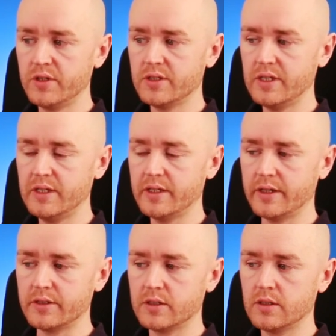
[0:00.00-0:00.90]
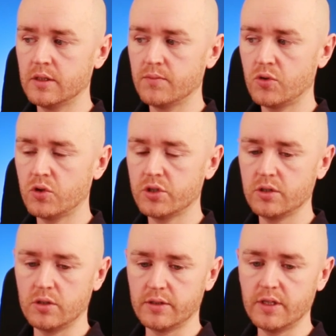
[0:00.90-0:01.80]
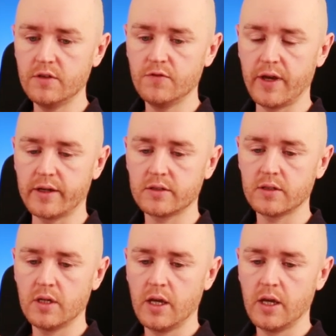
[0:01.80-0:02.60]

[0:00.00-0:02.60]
be seen as personal defects.